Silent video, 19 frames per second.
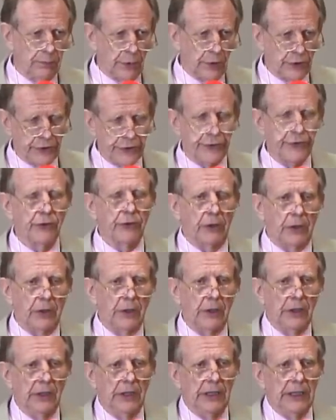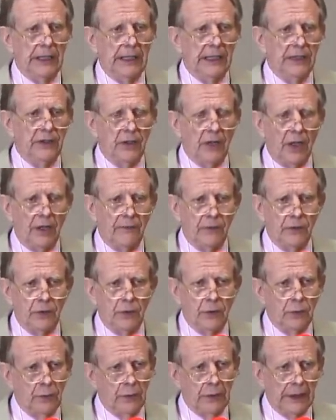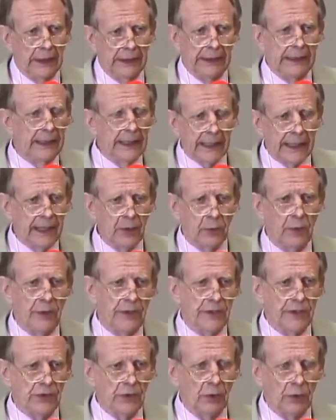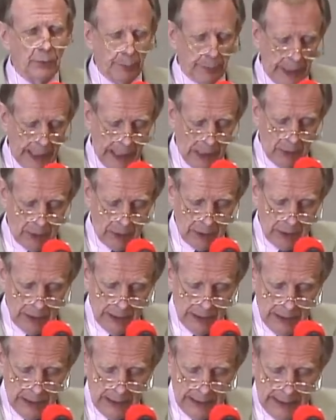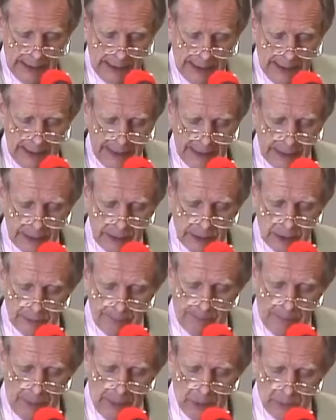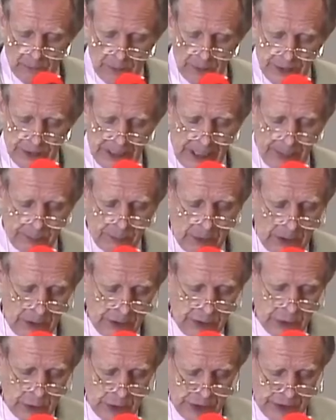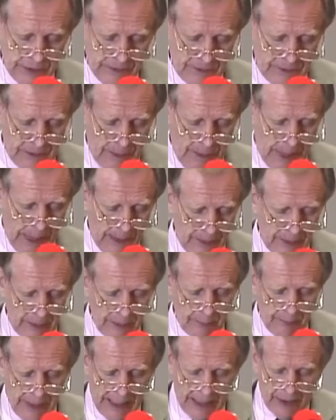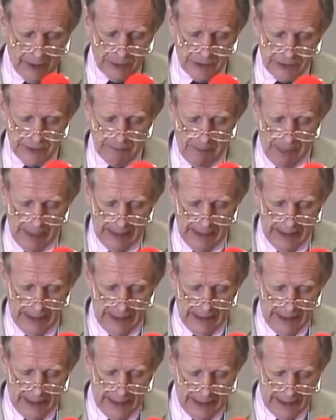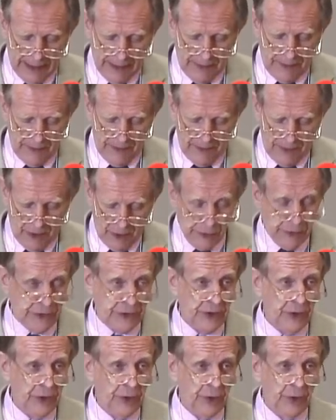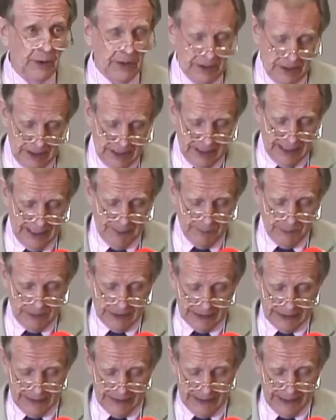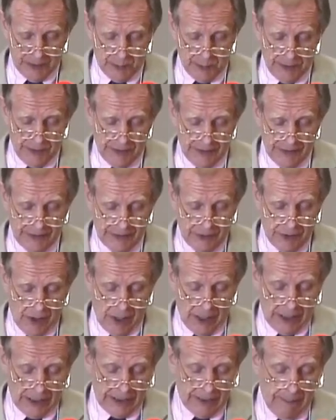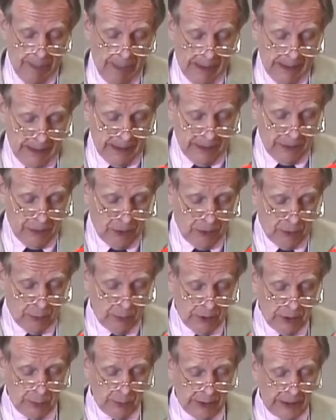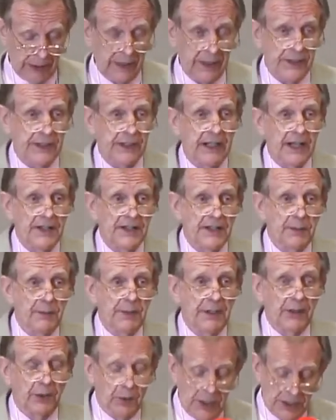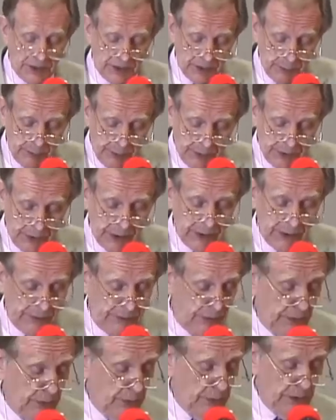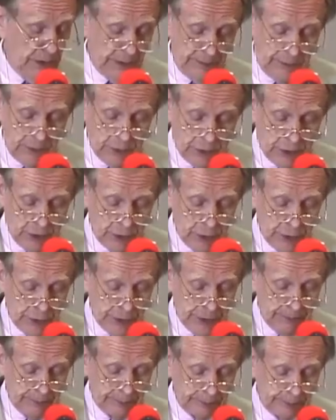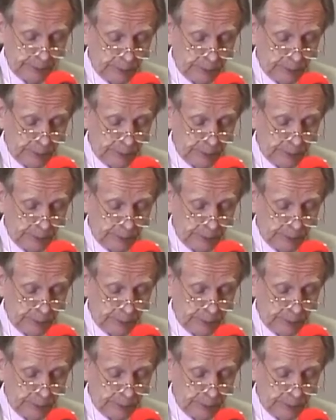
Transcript: berserk in Nauvoo, giddy with his own power, and uh, overstepped all sorts of bounds. Uh, those two I'm not going to deal with in the talk, though uh, we can discuss them in the question period if you, if you choose.